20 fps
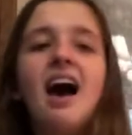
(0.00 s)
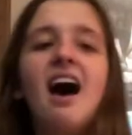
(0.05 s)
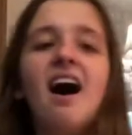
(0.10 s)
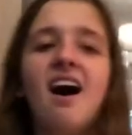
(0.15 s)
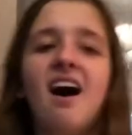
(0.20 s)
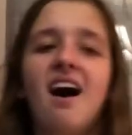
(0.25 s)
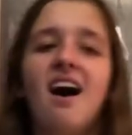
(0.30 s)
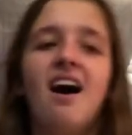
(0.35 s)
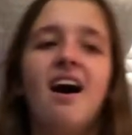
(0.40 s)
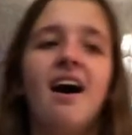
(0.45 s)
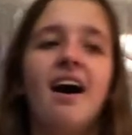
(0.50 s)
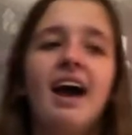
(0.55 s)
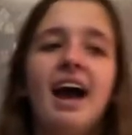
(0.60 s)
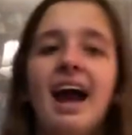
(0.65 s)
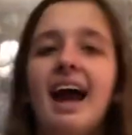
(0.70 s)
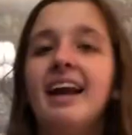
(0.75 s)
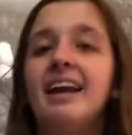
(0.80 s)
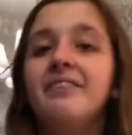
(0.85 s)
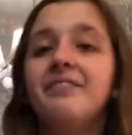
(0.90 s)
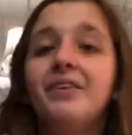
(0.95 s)
Uh,
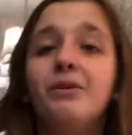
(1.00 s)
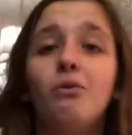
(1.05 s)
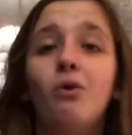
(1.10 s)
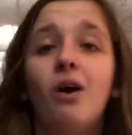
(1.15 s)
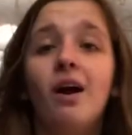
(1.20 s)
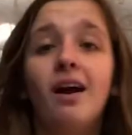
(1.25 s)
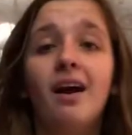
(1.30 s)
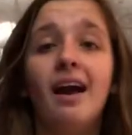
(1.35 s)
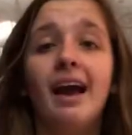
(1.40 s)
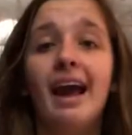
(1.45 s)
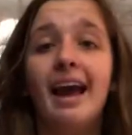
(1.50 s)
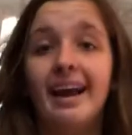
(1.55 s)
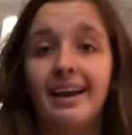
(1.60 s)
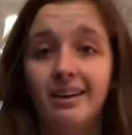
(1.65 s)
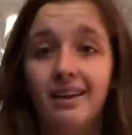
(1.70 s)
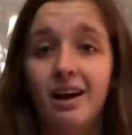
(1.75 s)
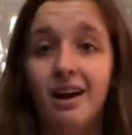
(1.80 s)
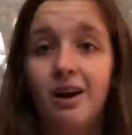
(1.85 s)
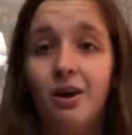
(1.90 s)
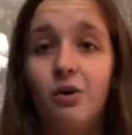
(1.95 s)
and if you want a
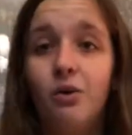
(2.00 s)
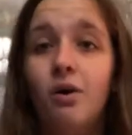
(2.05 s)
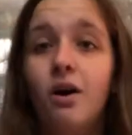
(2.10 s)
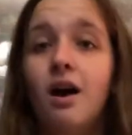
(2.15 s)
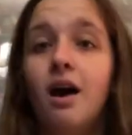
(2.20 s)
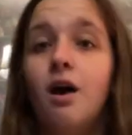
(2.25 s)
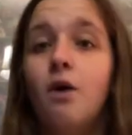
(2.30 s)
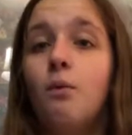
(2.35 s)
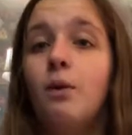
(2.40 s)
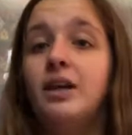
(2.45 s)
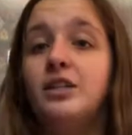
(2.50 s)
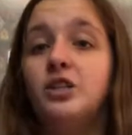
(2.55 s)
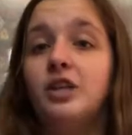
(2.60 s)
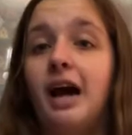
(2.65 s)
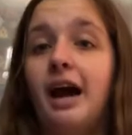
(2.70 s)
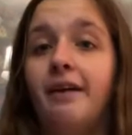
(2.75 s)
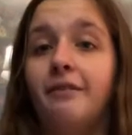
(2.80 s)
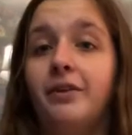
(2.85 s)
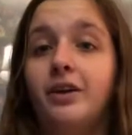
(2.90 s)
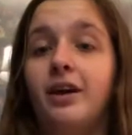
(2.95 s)
halo, which
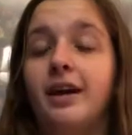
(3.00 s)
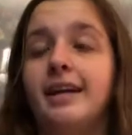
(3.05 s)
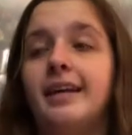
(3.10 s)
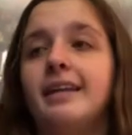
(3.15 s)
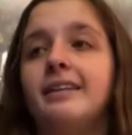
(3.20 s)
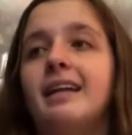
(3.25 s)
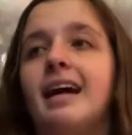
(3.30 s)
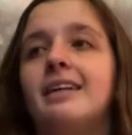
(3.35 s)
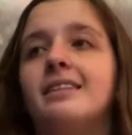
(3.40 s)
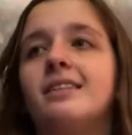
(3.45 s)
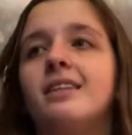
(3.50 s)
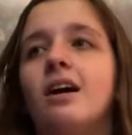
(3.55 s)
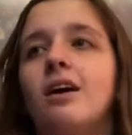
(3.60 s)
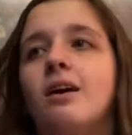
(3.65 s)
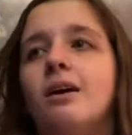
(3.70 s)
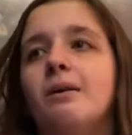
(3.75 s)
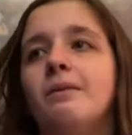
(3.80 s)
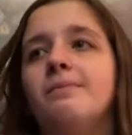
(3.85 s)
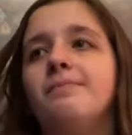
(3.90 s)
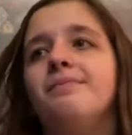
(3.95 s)
I feel like that's,
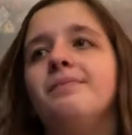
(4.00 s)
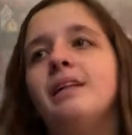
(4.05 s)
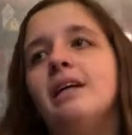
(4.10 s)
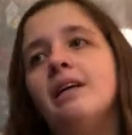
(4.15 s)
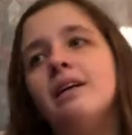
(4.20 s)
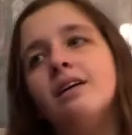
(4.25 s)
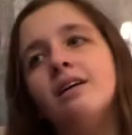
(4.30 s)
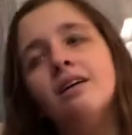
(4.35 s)
um,